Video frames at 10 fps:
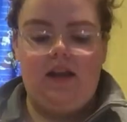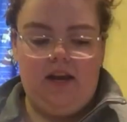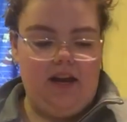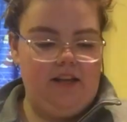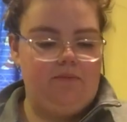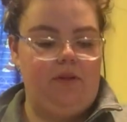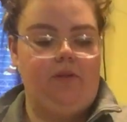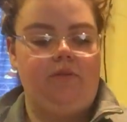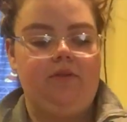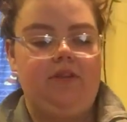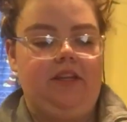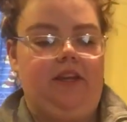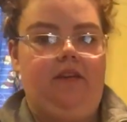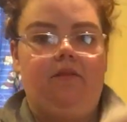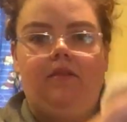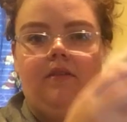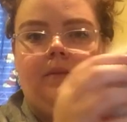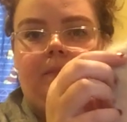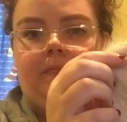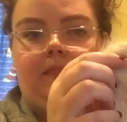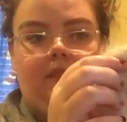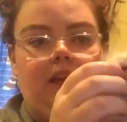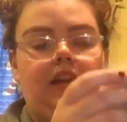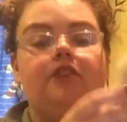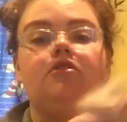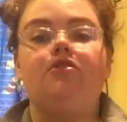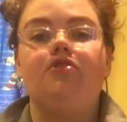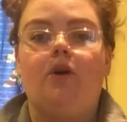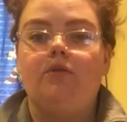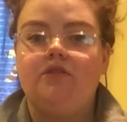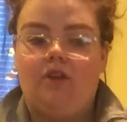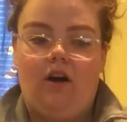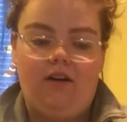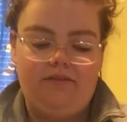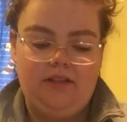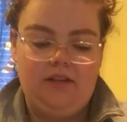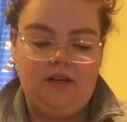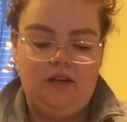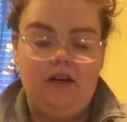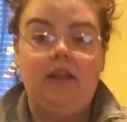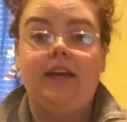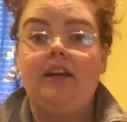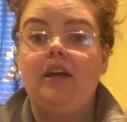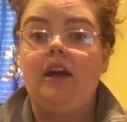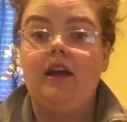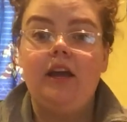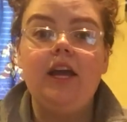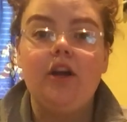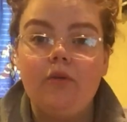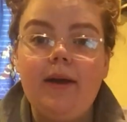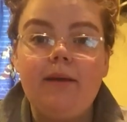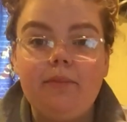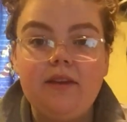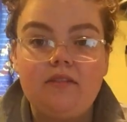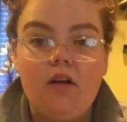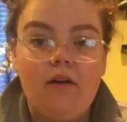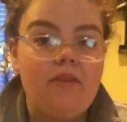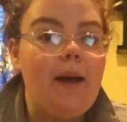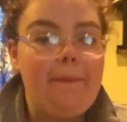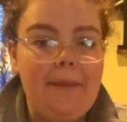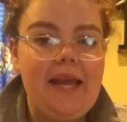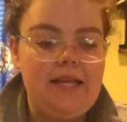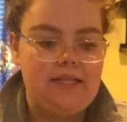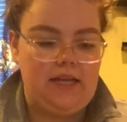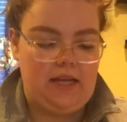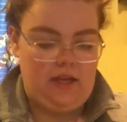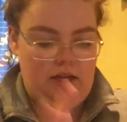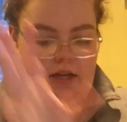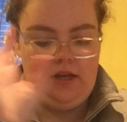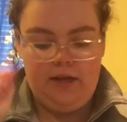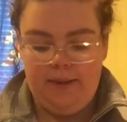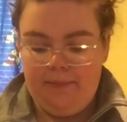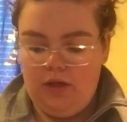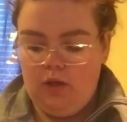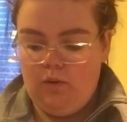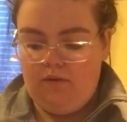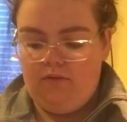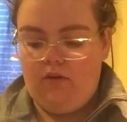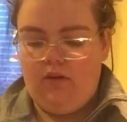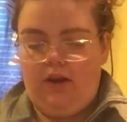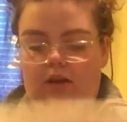it, and it has balloon sleeves. It is so soft. Like, incredibly soft. Amazing. Beautiful.